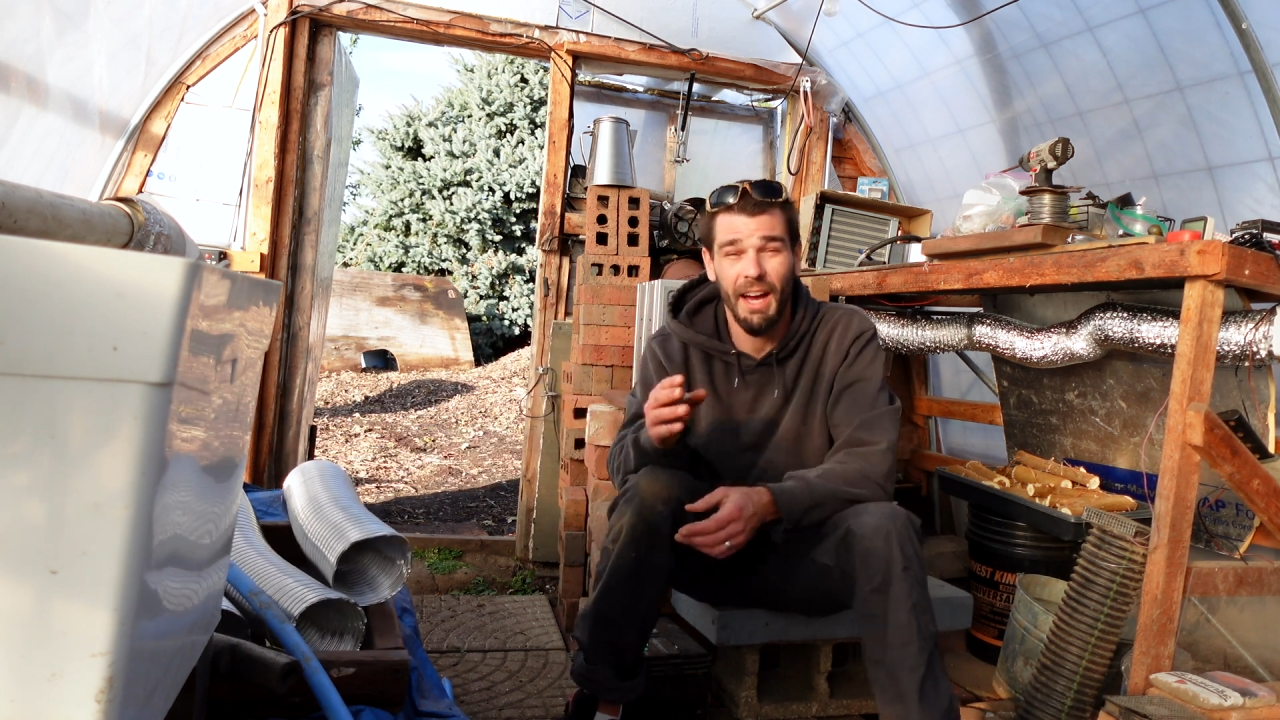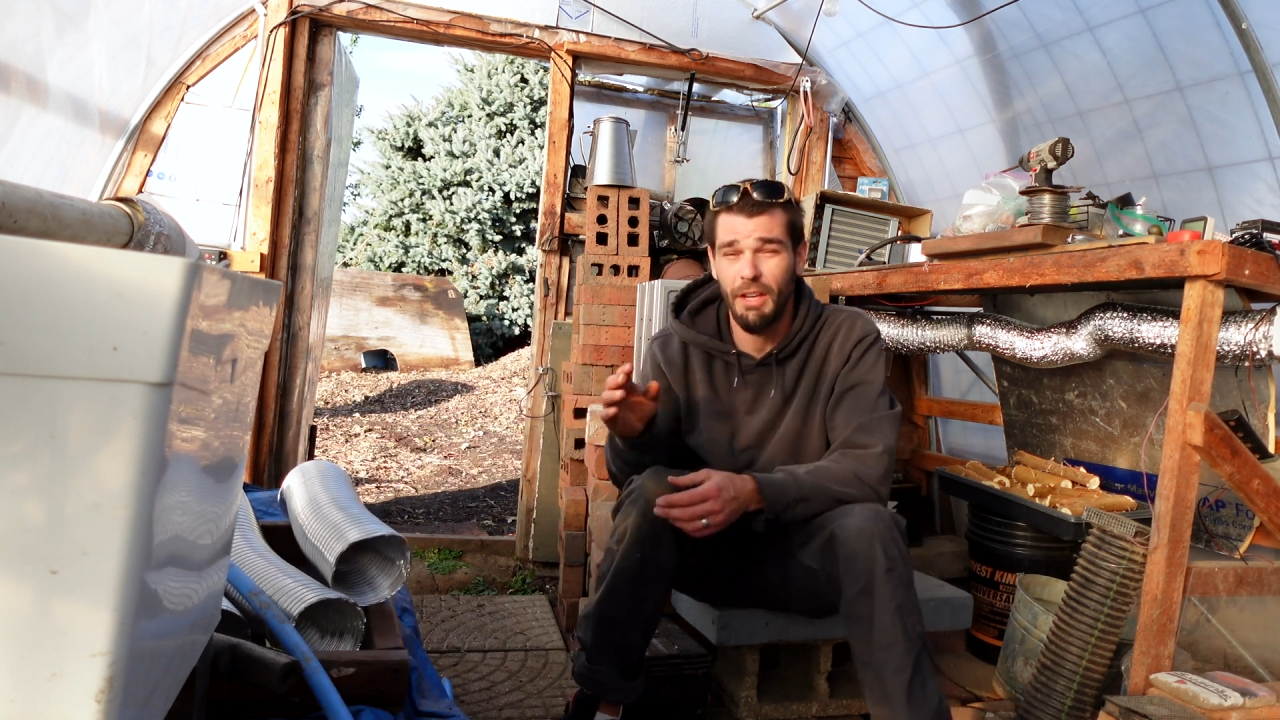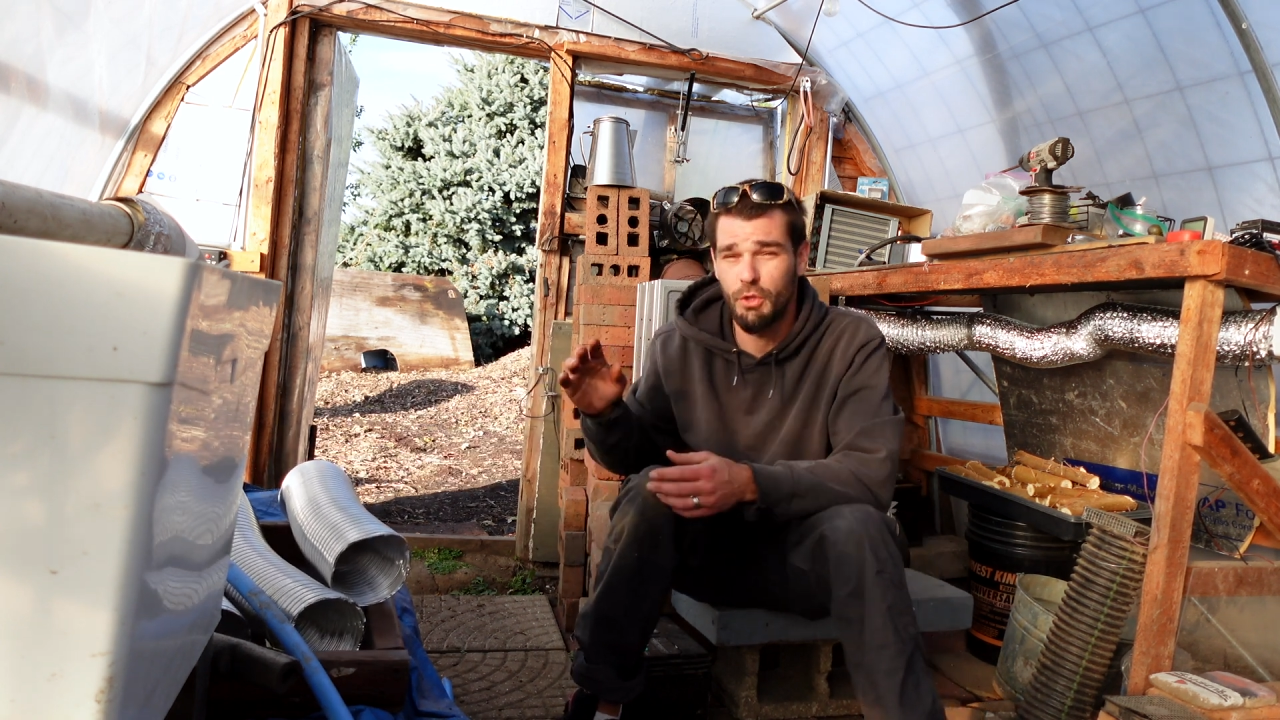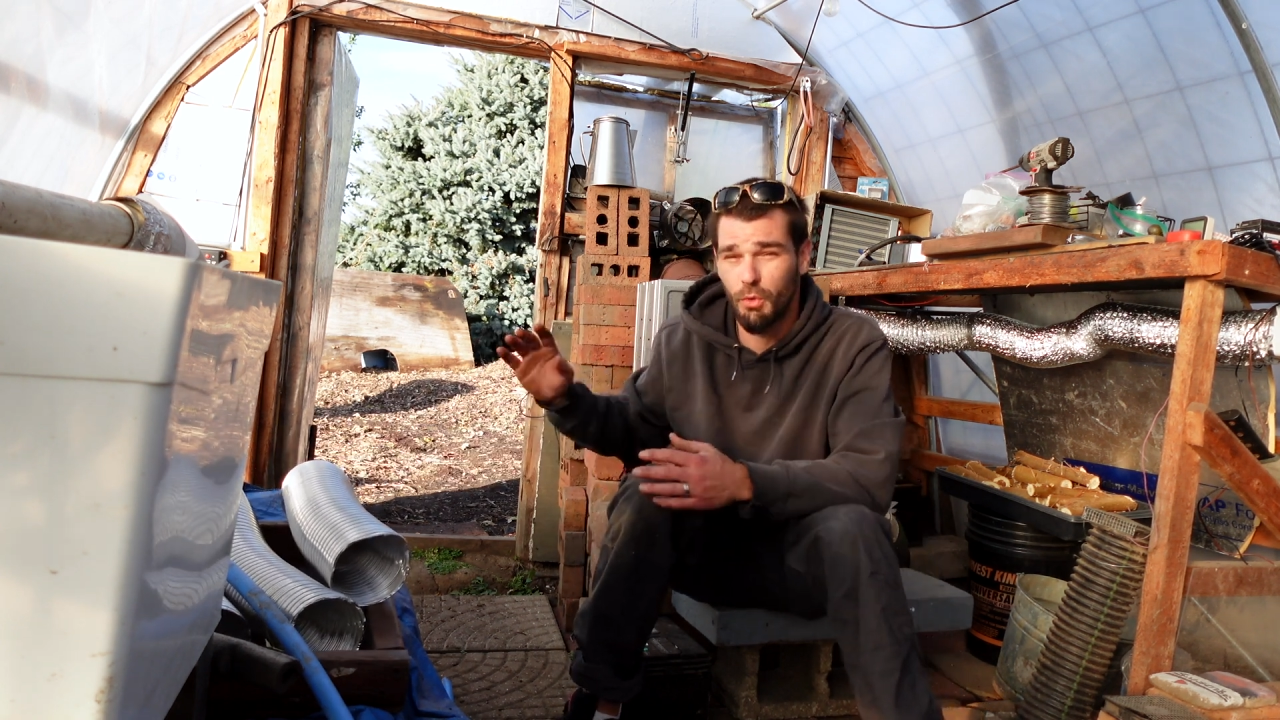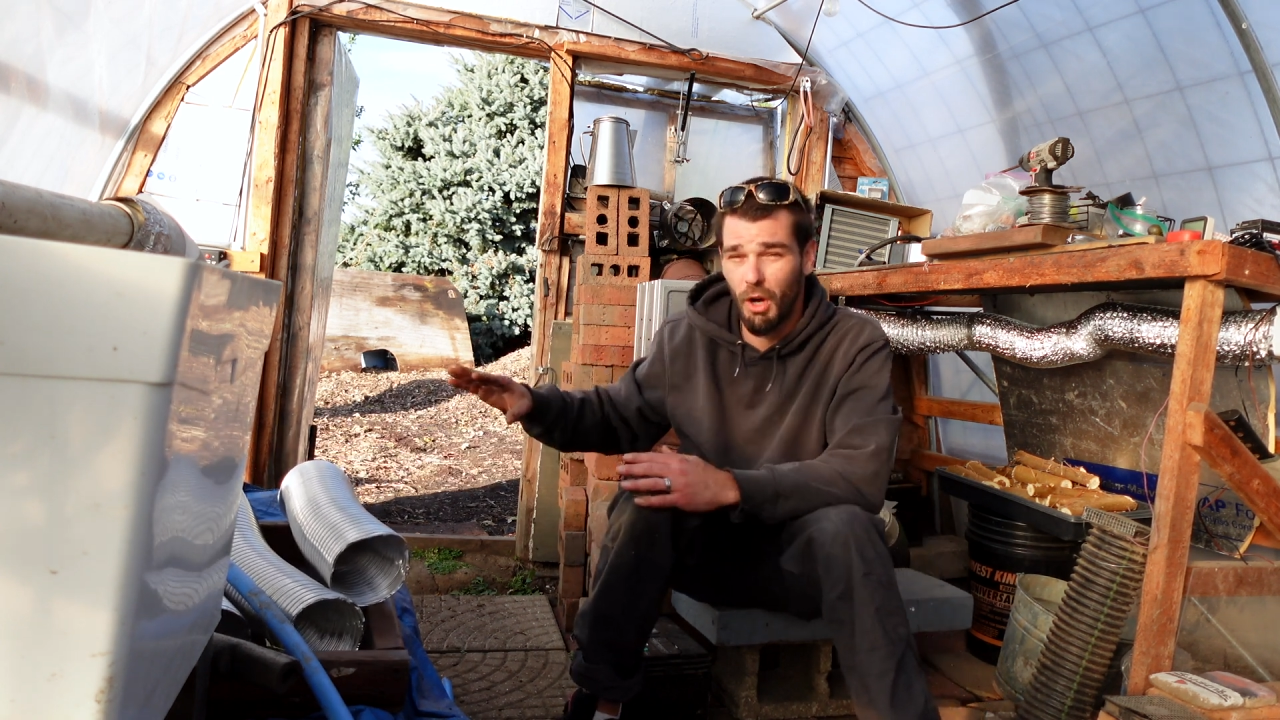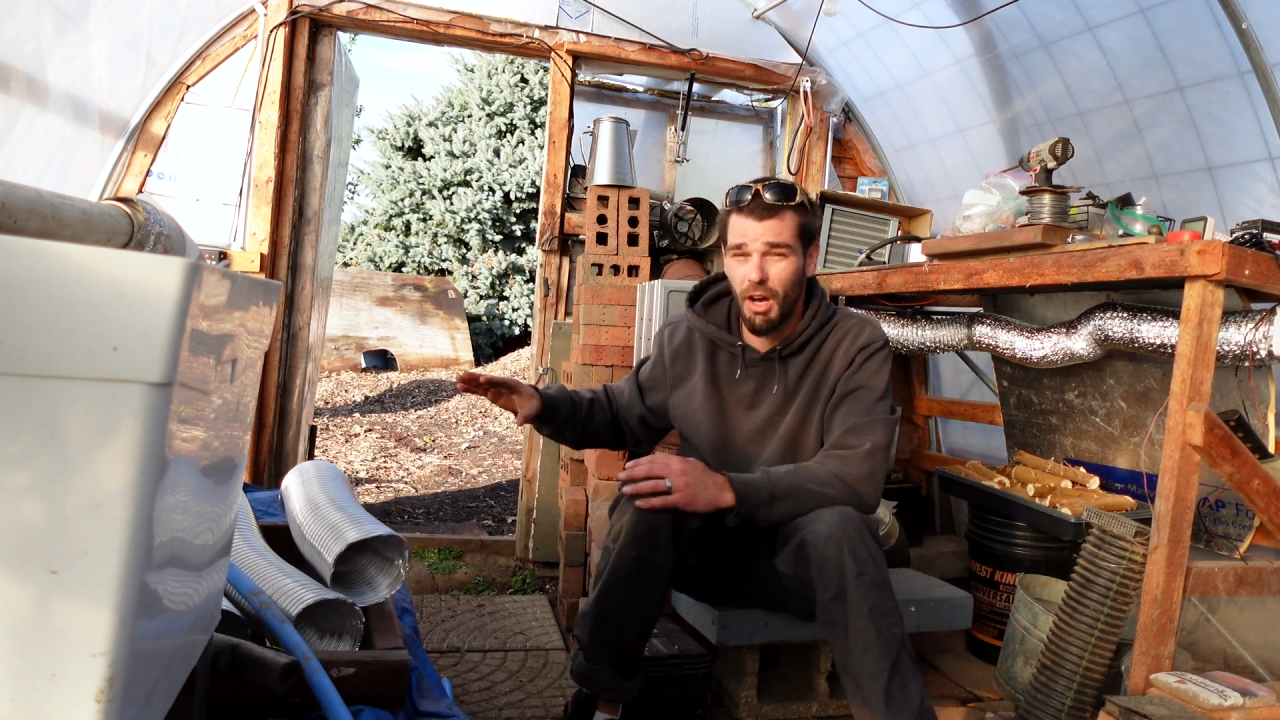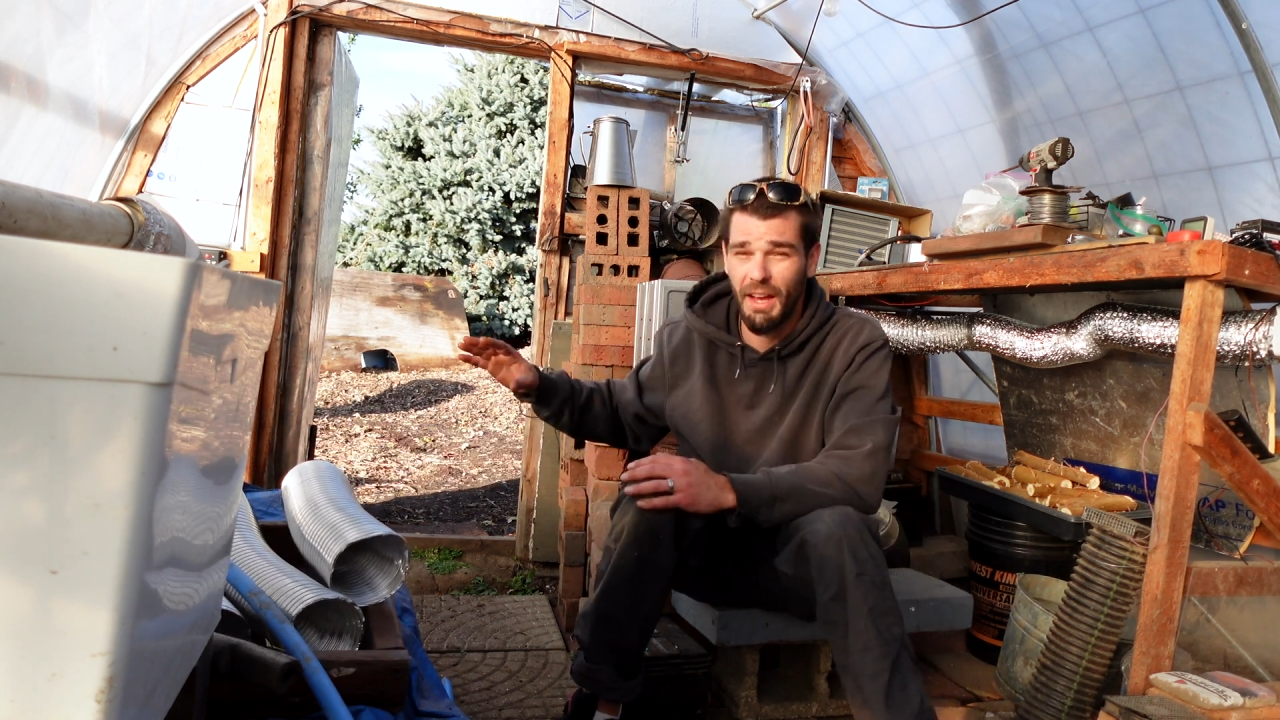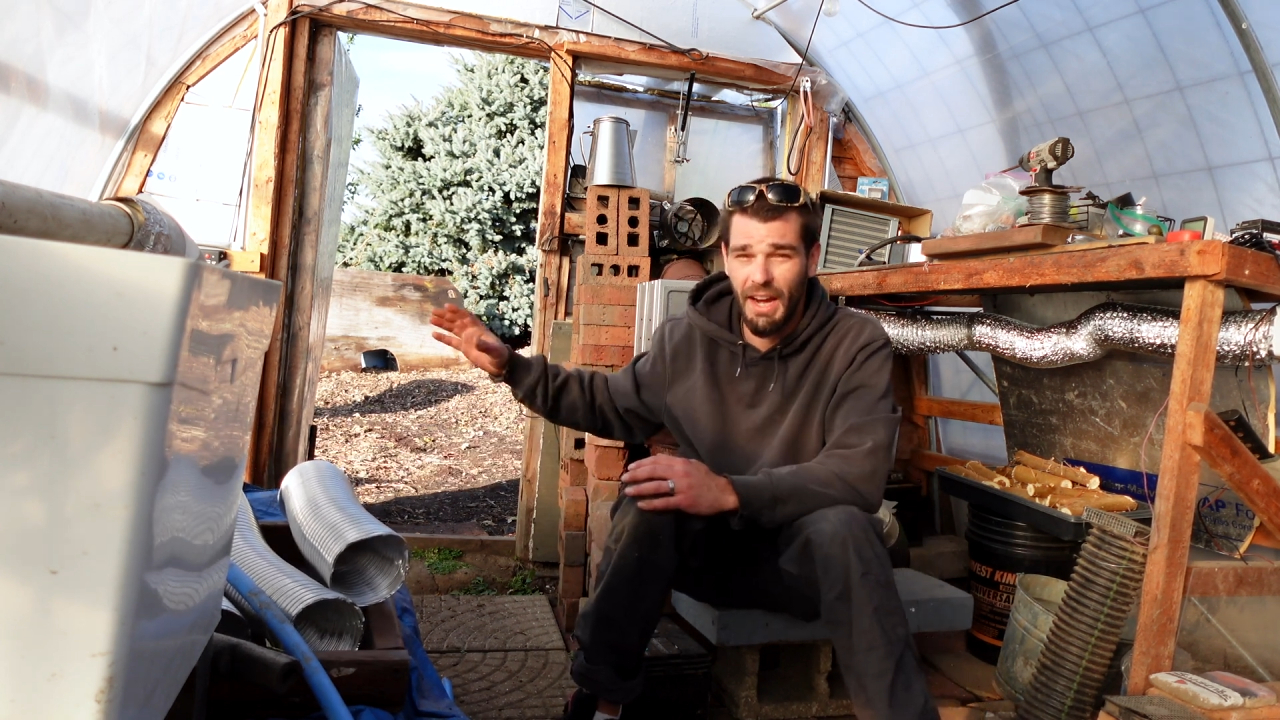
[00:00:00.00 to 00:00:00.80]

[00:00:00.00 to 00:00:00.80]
I draw